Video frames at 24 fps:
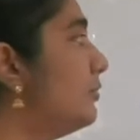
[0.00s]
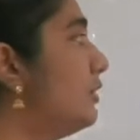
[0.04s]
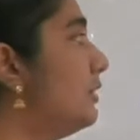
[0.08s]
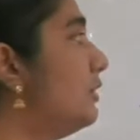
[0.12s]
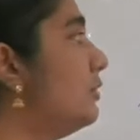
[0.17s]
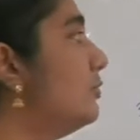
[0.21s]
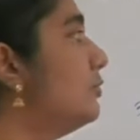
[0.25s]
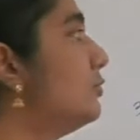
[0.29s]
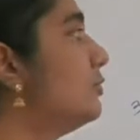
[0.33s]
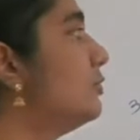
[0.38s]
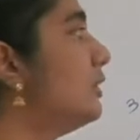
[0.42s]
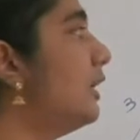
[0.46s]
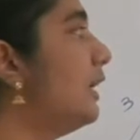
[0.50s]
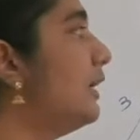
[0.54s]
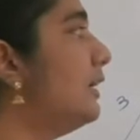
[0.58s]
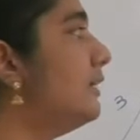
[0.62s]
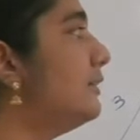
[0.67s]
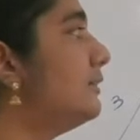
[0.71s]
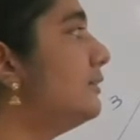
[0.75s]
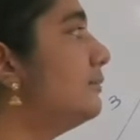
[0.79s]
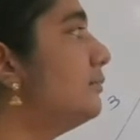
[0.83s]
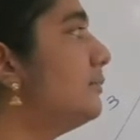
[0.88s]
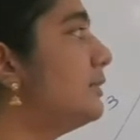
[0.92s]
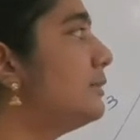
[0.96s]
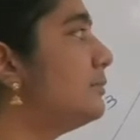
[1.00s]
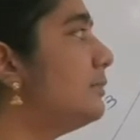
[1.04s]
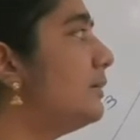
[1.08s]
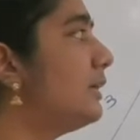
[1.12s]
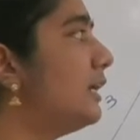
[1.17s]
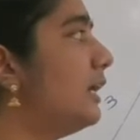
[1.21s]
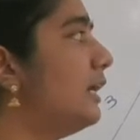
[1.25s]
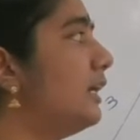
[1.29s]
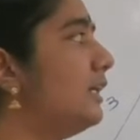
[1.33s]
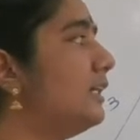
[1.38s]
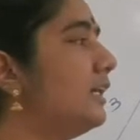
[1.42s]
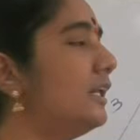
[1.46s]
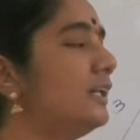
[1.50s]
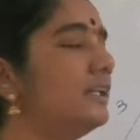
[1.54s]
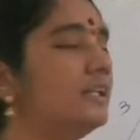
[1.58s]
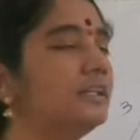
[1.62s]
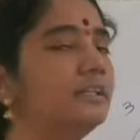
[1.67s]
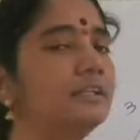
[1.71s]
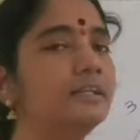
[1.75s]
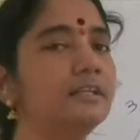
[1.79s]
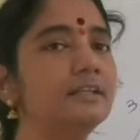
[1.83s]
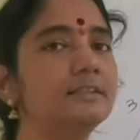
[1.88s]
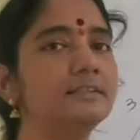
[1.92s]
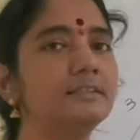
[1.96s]
the two sides must be greater than the
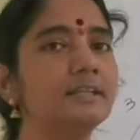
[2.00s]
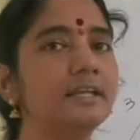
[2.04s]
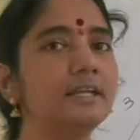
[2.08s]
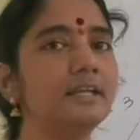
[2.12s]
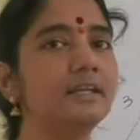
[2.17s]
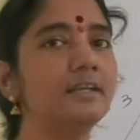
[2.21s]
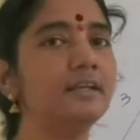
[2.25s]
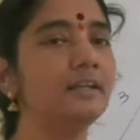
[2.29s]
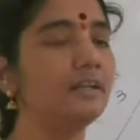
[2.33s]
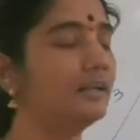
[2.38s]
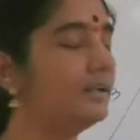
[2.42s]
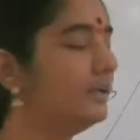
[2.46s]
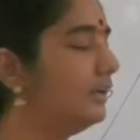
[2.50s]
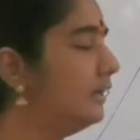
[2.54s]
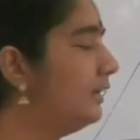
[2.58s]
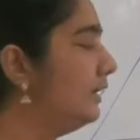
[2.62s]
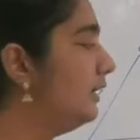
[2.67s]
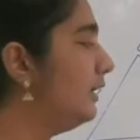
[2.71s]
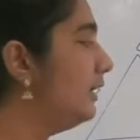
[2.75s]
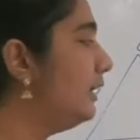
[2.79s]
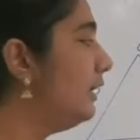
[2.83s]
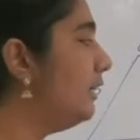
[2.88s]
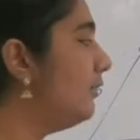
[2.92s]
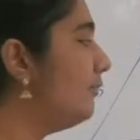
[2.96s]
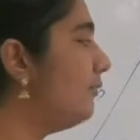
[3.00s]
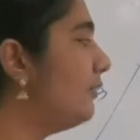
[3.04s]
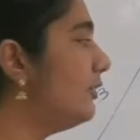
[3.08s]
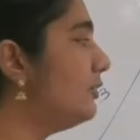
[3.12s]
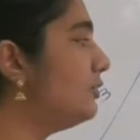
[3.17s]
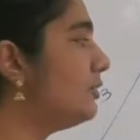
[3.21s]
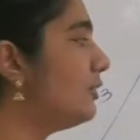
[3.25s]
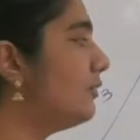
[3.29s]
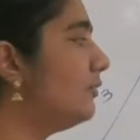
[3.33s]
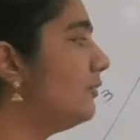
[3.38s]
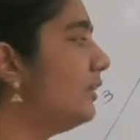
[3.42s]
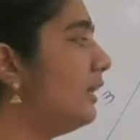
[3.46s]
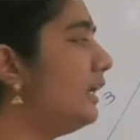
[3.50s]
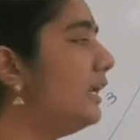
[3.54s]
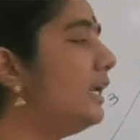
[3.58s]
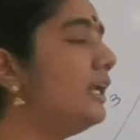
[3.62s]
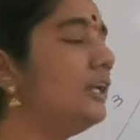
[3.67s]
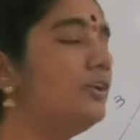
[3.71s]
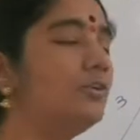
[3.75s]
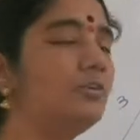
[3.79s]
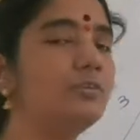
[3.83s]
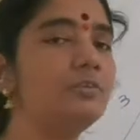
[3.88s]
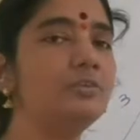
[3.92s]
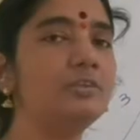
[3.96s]
third side. Difference of
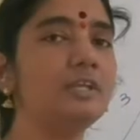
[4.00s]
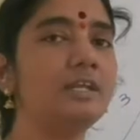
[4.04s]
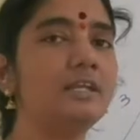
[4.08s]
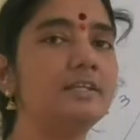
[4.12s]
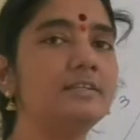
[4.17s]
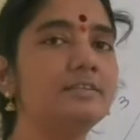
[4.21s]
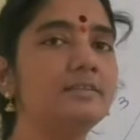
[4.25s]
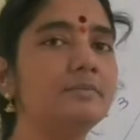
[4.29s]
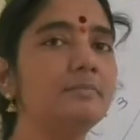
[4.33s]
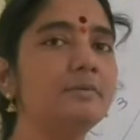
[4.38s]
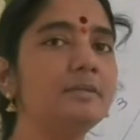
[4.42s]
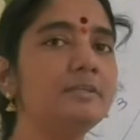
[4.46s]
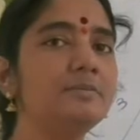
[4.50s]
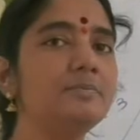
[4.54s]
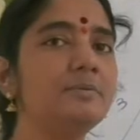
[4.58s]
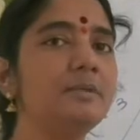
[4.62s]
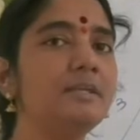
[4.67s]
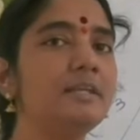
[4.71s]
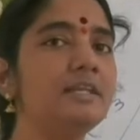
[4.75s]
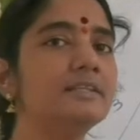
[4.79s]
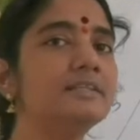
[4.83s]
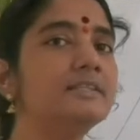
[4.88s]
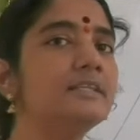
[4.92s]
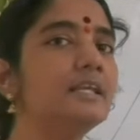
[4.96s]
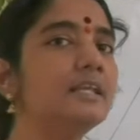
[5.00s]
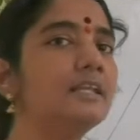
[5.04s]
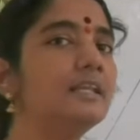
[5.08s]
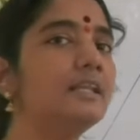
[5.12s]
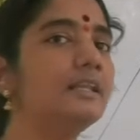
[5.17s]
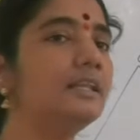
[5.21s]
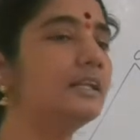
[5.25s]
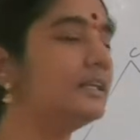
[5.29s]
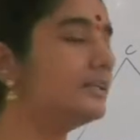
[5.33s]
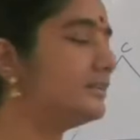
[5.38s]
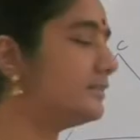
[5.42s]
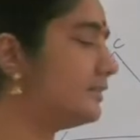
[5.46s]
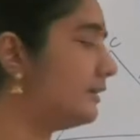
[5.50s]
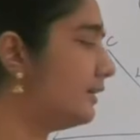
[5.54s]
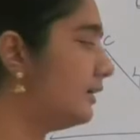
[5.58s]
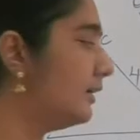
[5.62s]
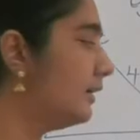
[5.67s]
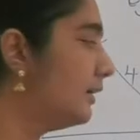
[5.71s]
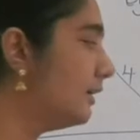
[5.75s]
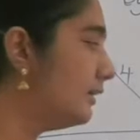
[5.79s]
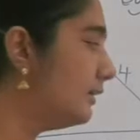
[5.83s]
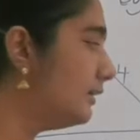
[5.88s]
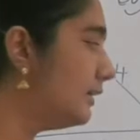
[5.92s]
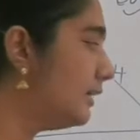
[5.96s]
any two sides must be less than the third side.
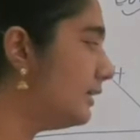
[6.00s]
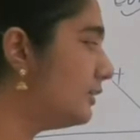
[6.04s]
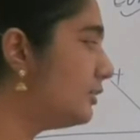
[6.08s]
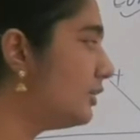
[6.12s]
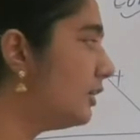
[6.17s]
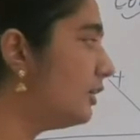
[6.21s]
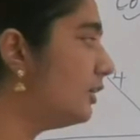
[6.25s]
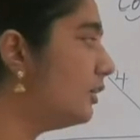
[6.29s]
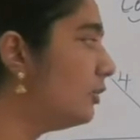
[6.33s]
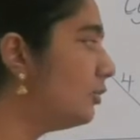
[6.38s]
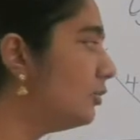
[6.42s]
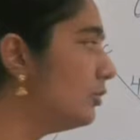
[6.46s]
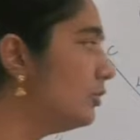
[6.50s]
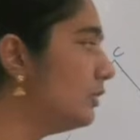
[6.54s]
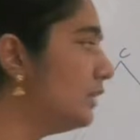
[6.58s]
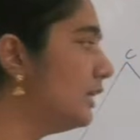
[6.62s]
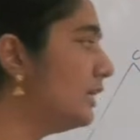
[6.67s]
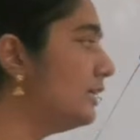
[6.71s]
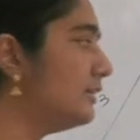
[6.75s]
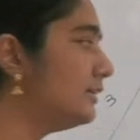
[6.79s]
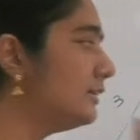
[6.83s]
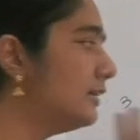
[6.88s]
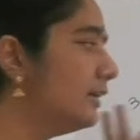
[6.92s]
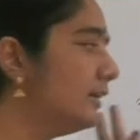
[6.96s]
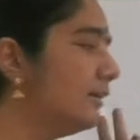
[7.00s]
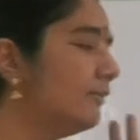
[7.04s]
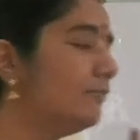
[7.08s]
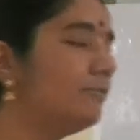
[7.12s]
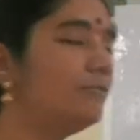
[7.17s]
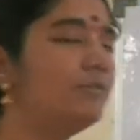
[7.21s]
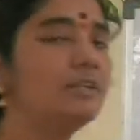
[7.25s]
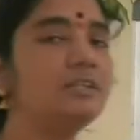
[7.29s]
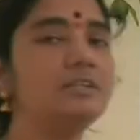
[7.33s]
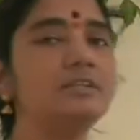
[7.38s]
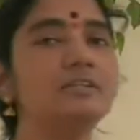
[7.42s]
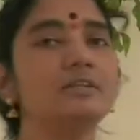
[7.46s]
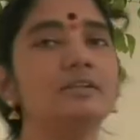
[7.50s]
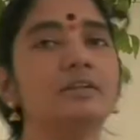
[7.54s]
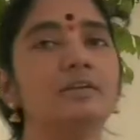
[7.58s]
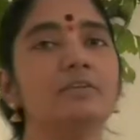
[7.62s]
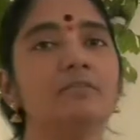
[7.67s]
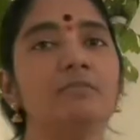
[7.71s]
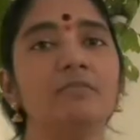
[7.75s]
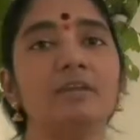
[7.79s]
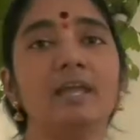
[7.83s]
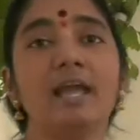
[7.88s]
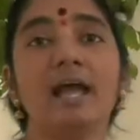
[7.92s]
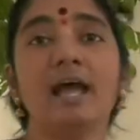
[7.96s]
These are the two things which
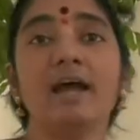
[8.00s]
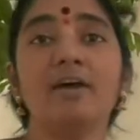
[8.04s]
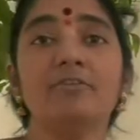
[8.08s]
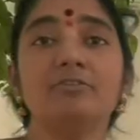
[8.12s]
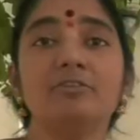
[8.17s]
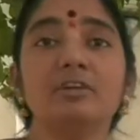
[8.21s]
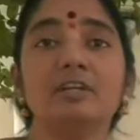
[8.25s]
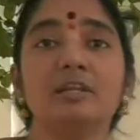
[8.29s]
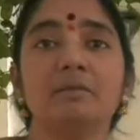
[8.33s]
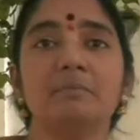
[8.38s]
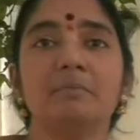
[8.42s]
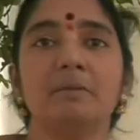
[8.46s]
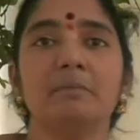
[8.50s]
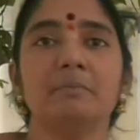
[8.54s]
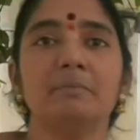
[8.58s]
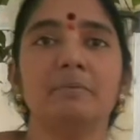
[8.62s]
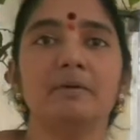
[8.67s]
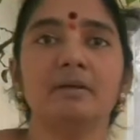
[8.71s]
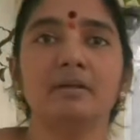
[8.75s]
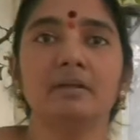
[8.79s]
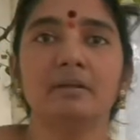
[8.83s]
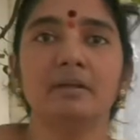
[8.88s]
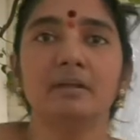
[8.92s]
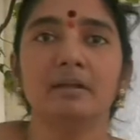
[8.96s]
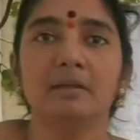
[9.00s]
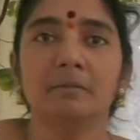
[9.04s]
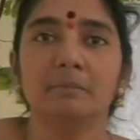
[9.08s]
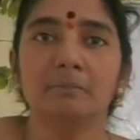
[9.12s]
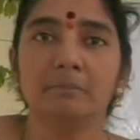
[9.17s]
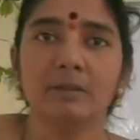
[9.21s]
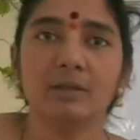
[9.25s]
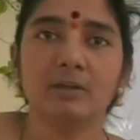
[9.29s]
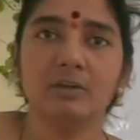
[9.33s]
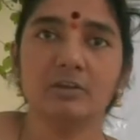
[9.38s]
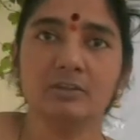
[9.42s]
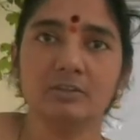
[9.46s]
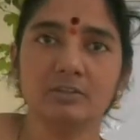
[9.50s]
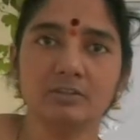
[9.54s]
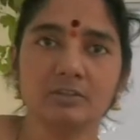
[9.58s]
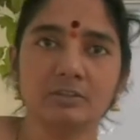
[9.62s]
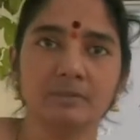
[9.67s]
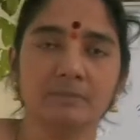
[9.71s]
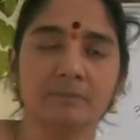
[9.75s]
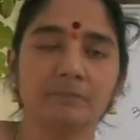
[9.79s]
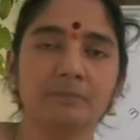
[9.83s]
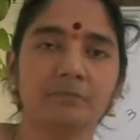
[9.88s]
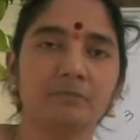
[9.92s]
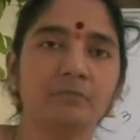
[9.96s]
we have to remember,
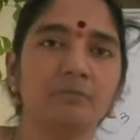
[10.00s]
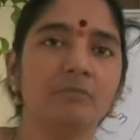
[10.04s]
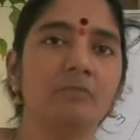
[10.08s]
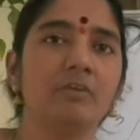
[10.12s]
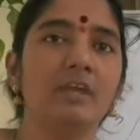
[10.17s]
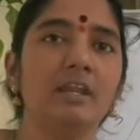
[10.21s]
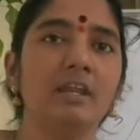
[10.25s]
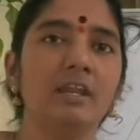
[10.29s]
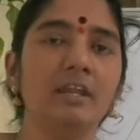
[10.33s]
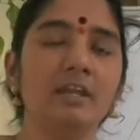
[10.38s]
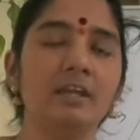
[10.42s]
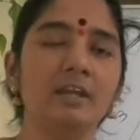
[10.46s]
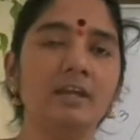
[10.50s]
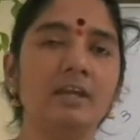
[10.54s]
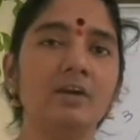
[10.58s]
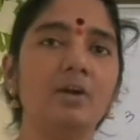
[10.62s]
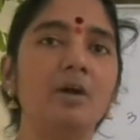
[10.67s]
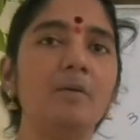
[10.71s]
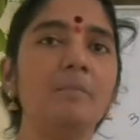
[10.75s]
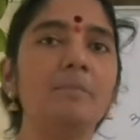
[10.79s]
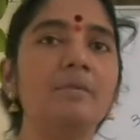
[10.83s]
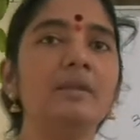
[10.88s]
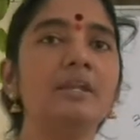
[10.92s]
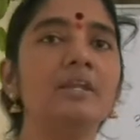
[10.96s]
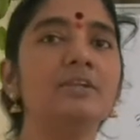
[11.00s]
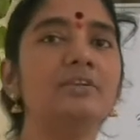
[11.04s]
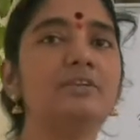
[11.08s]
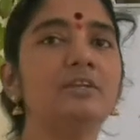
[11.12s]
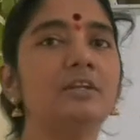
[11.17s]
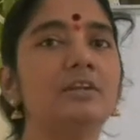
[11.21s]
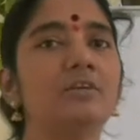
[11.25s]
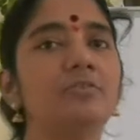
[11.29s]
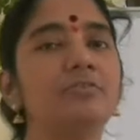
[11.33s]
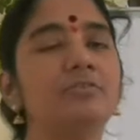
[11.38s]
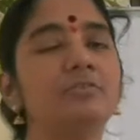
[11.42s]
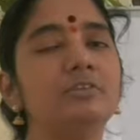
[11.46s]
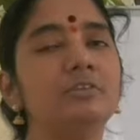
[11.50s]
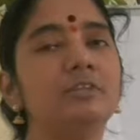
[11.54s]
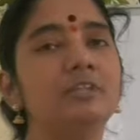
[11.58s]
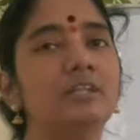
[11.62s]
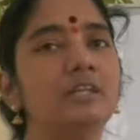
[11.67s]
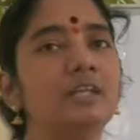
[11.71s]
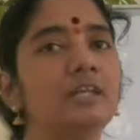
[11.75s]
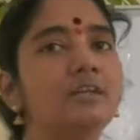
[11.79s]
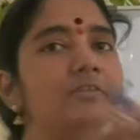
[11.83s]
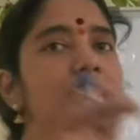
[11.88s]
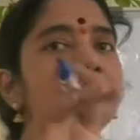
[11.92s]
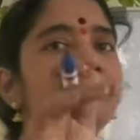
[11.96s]
because when a combination of
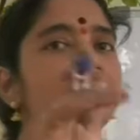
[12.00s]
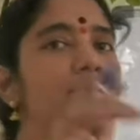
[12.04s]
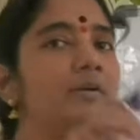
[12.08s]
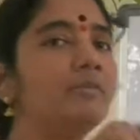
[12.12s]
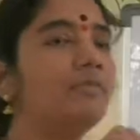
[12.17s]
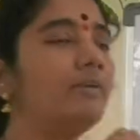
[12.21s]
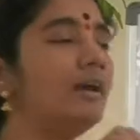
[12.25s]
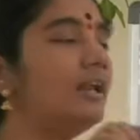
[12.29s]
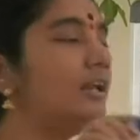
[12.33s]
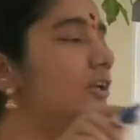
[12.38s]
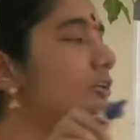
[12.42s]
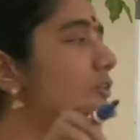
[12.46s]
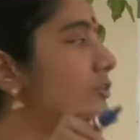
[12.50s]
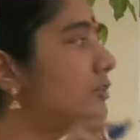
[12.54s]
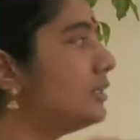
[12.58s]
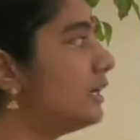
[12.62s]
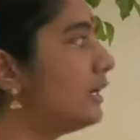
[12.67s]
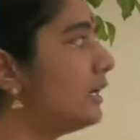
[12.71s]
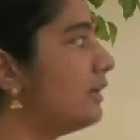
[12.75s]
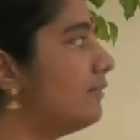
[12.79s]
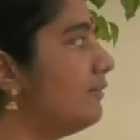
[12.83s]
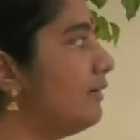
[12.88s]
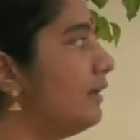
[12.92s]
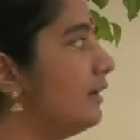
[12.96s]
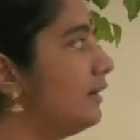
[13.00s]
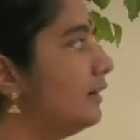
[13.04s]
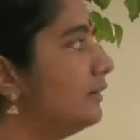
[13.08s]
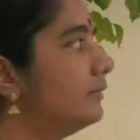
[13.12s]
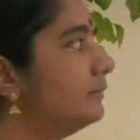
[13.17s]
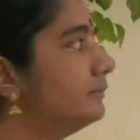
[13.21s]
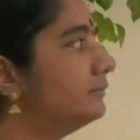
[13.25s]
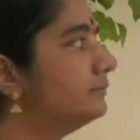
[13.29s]
three values are given,